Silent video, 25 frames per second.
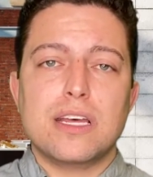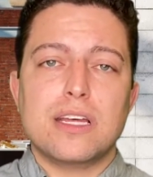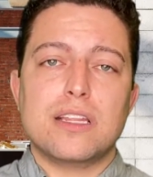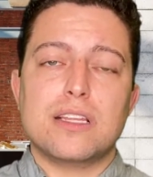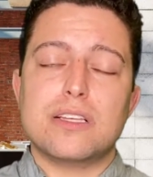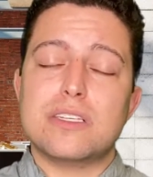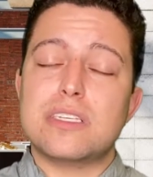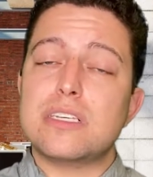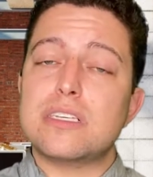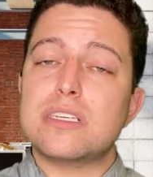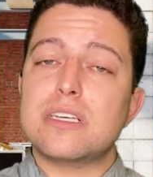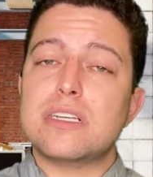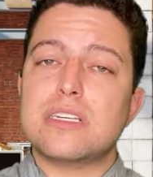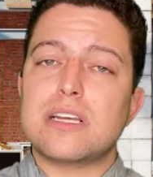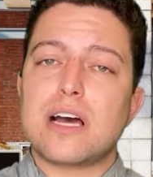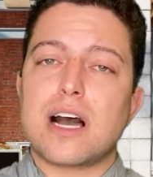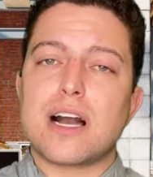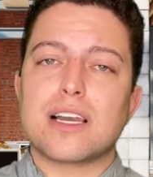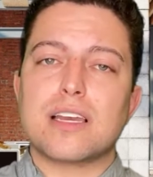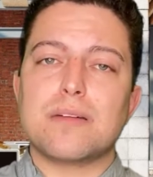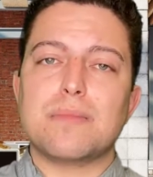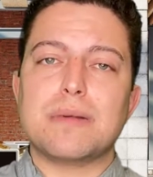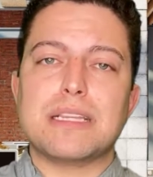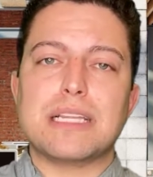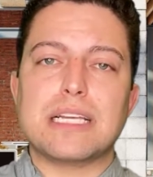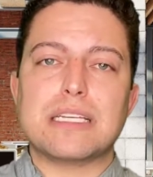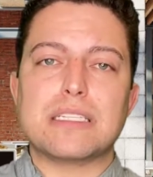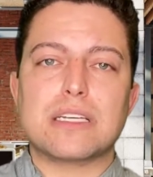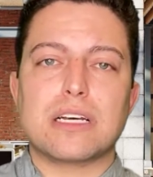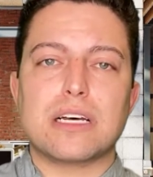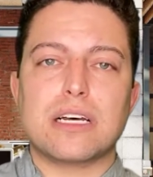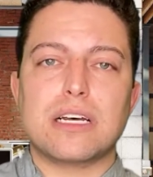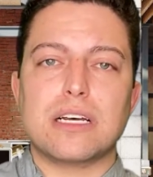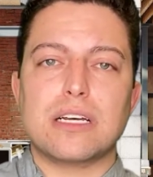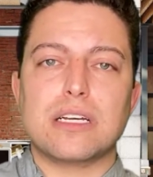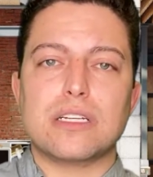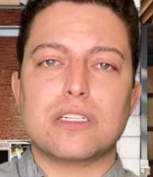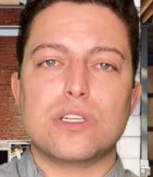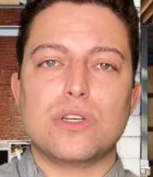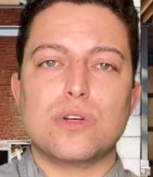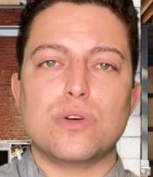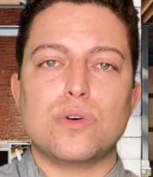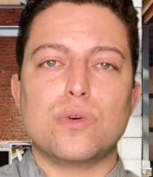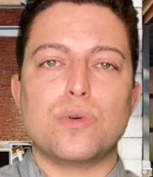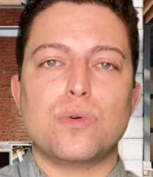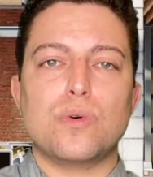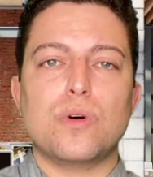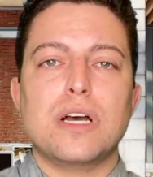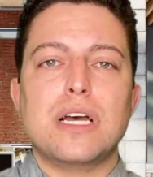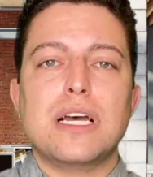This is a document that's going
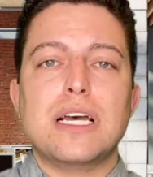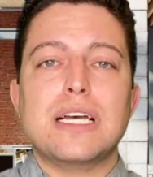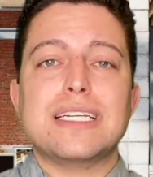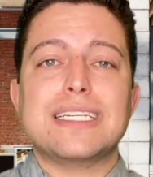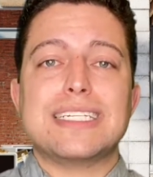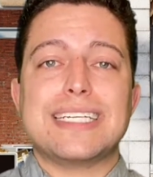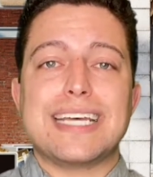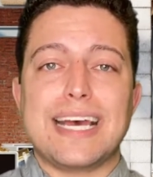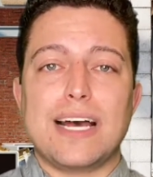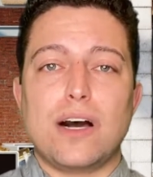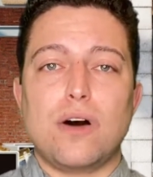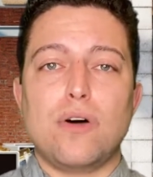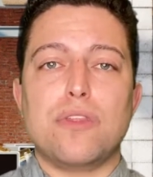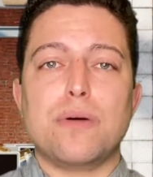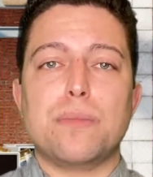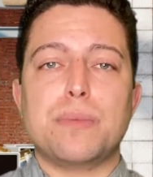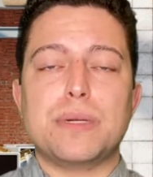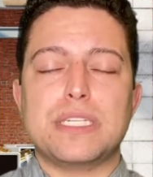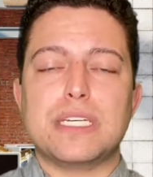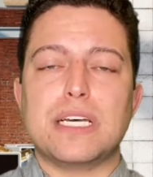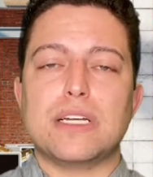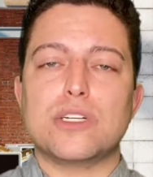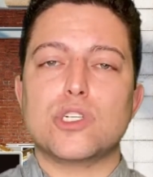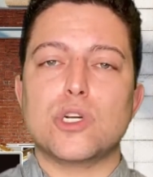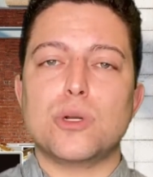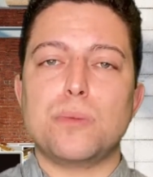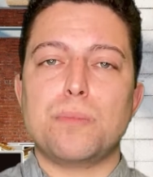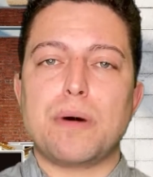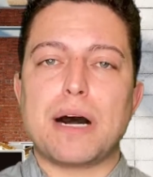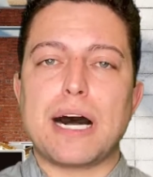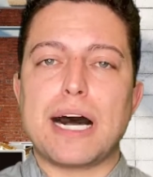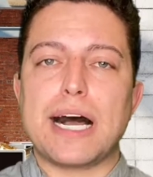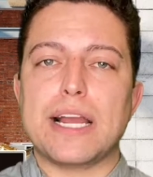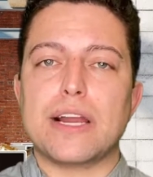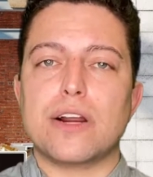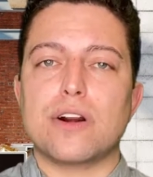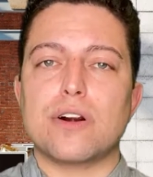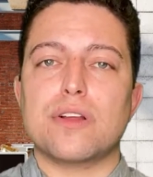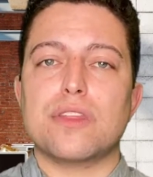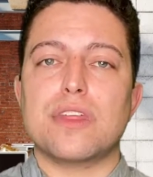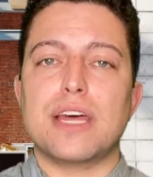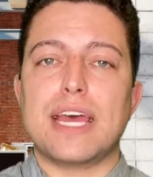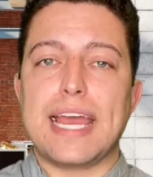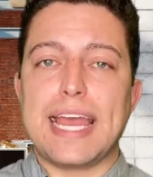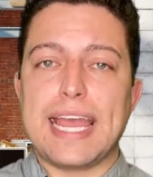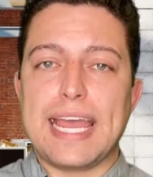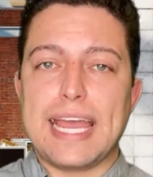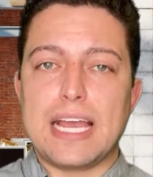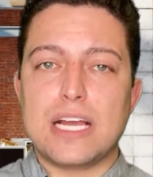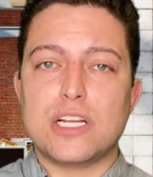to tell the potential buyer the
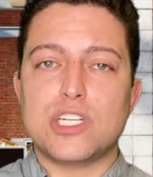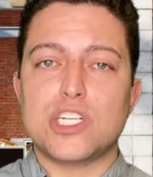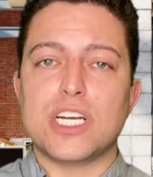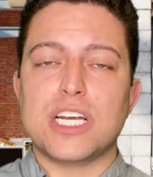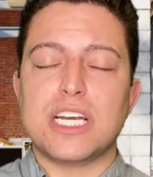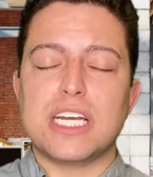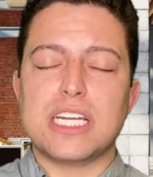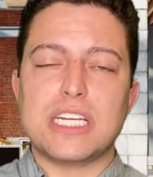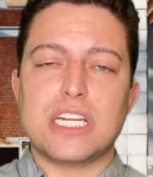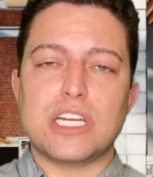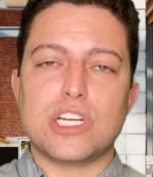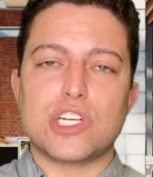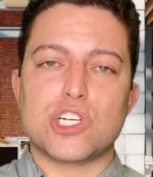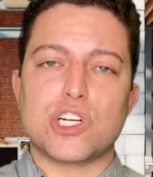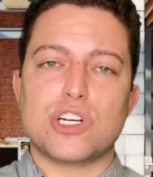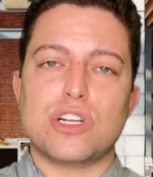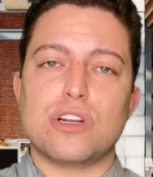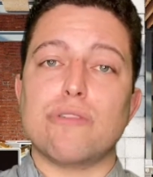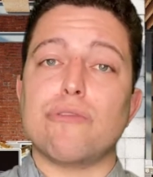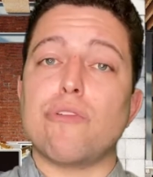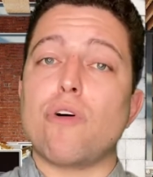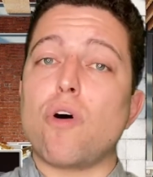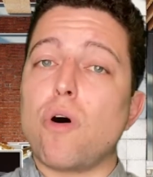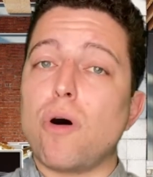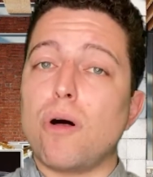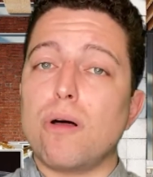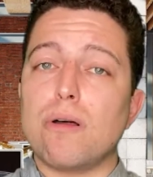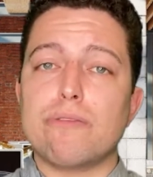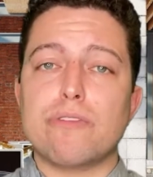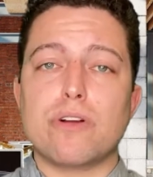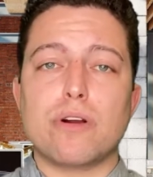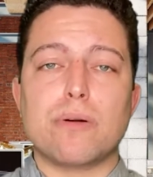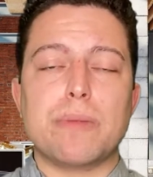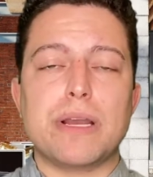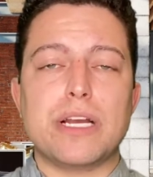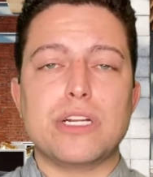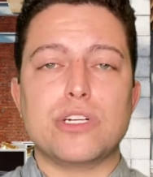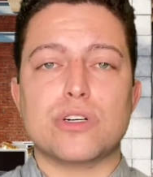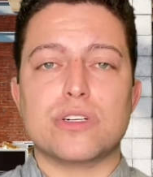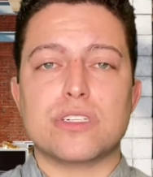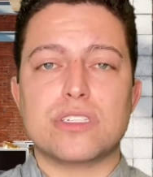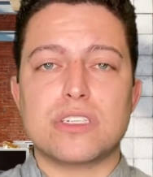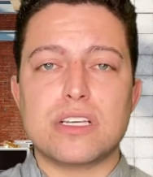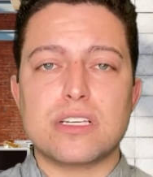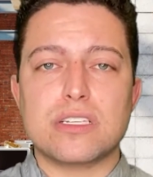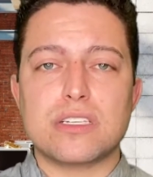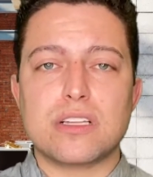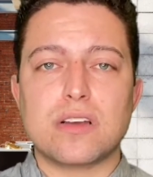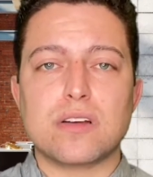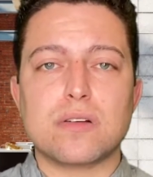age and condition of all of your major
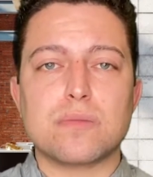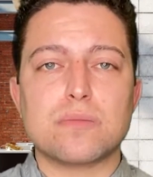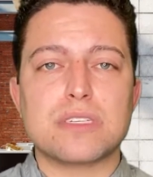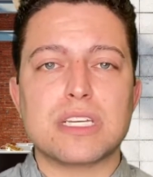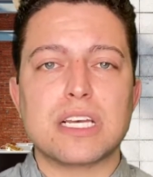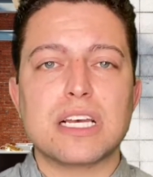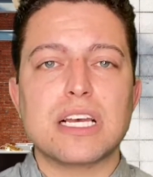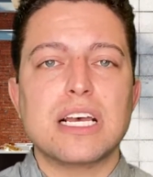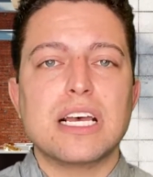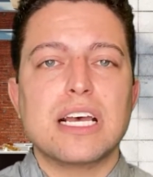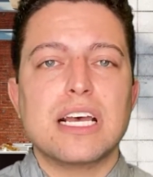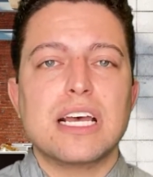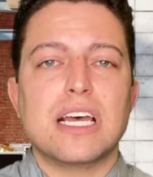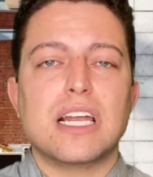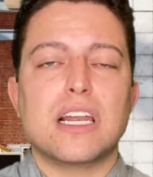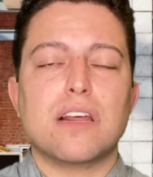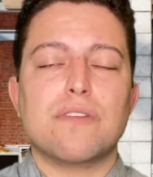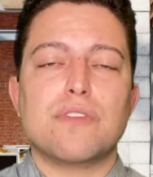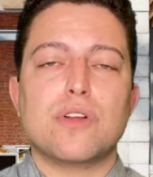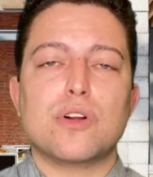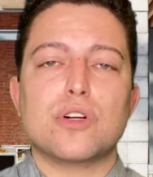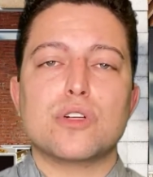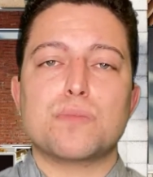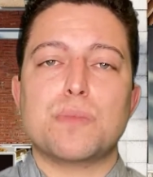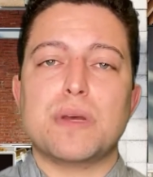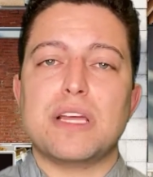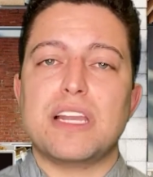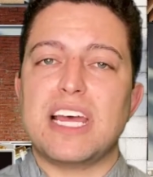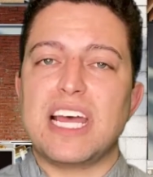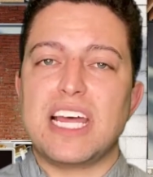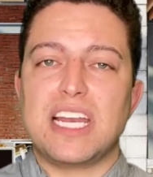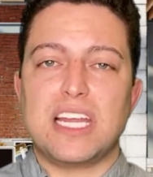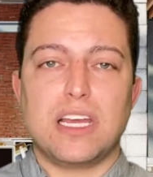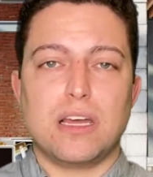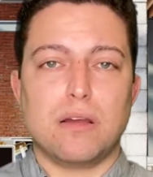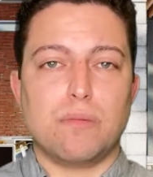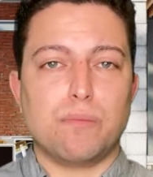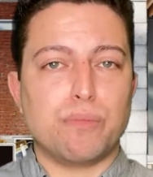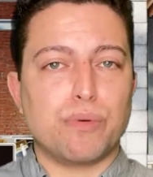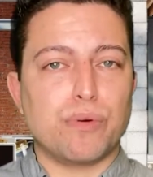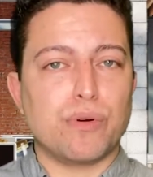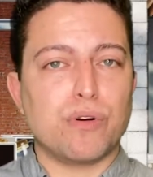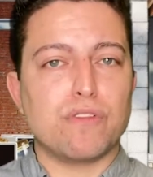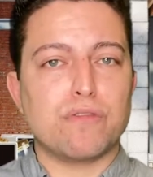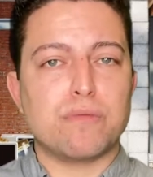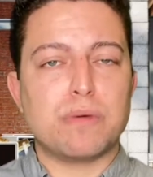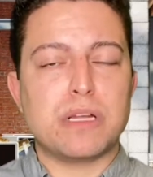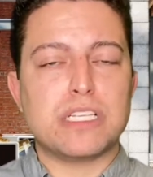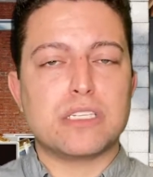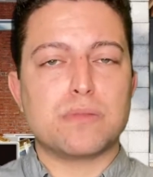systems and if there's been any
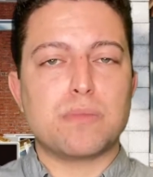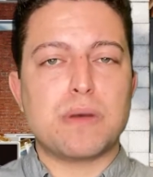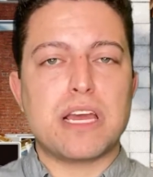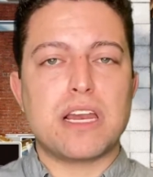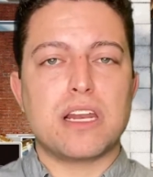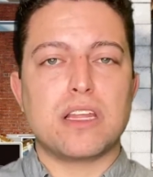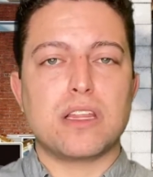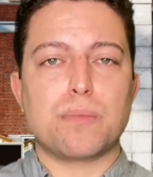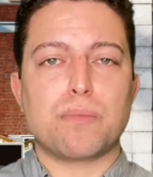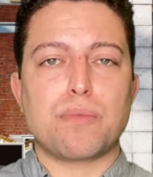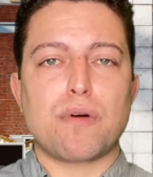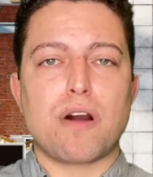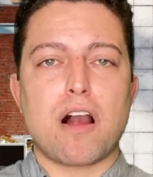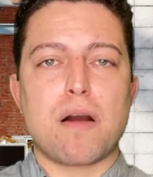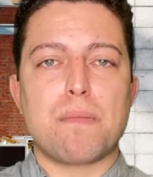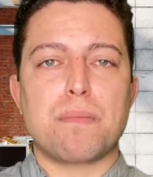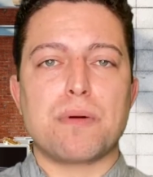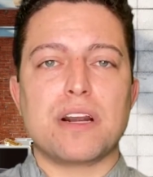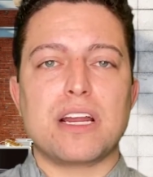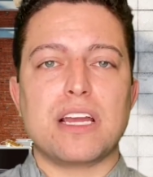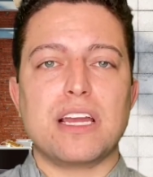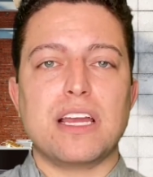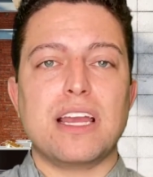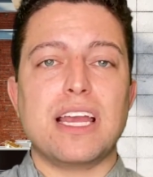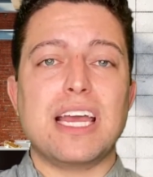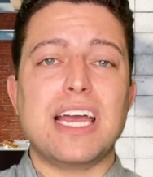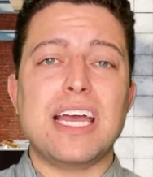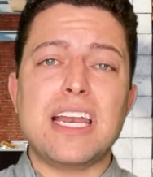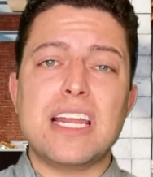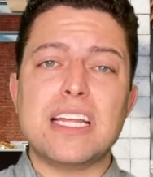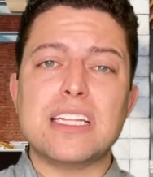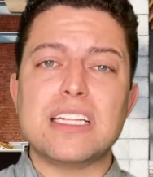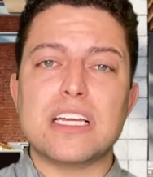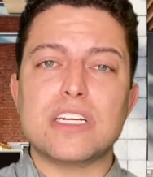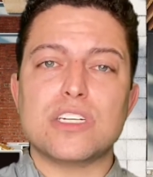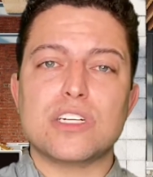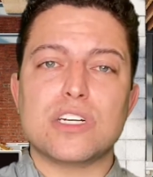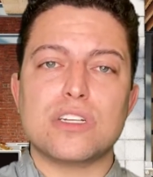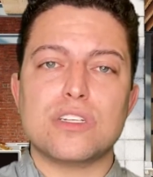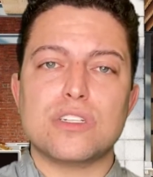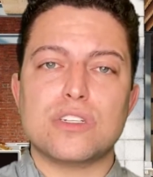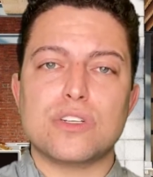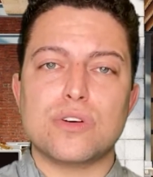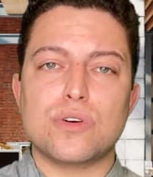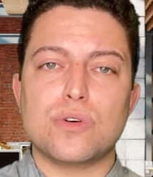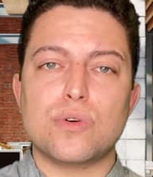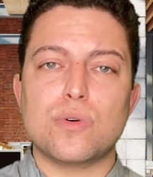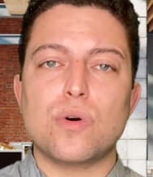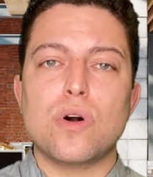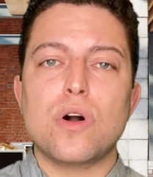improvements made in the property, in addition
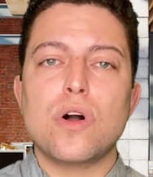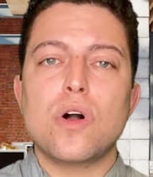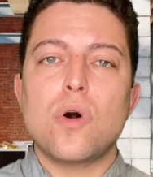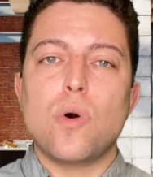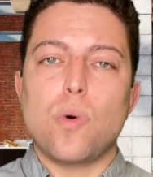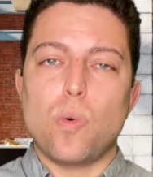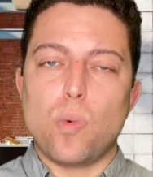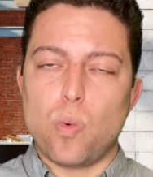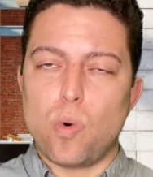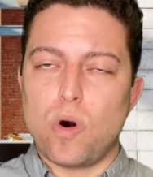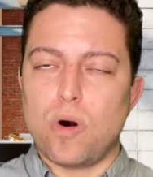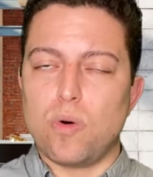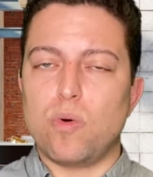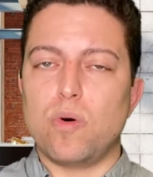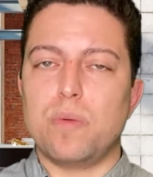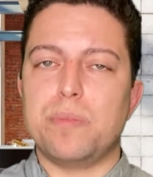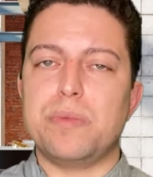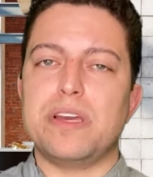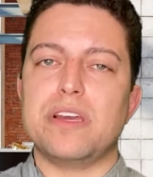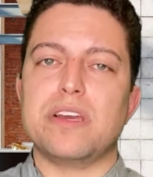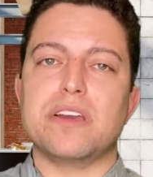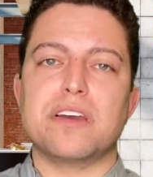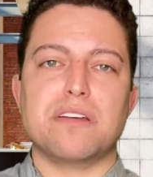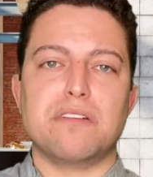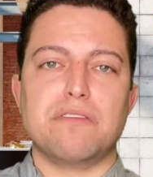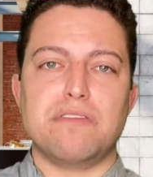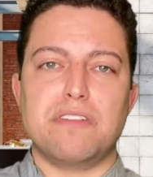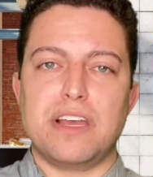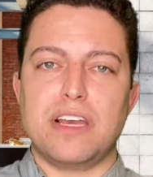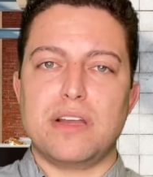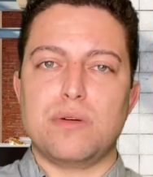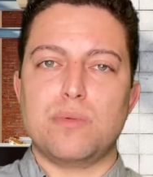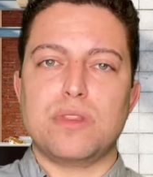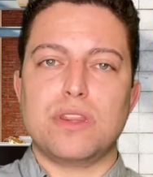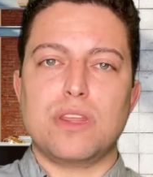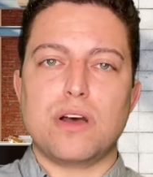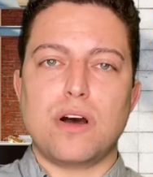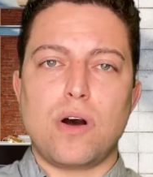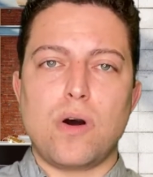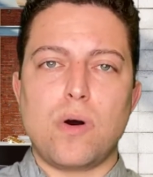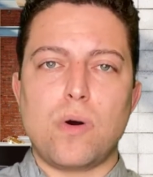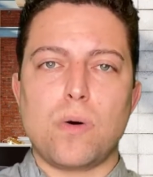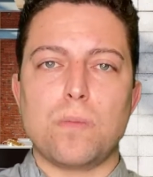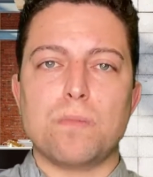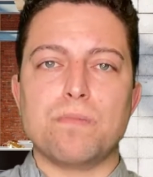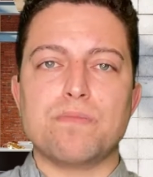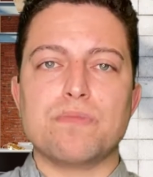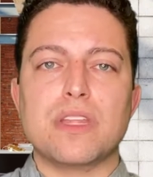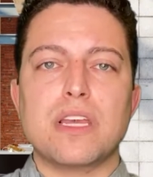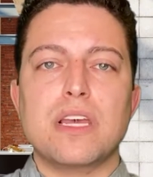to what will be conveyed with the
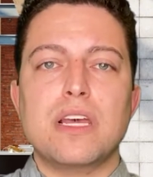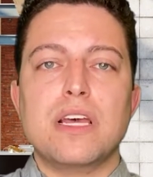home.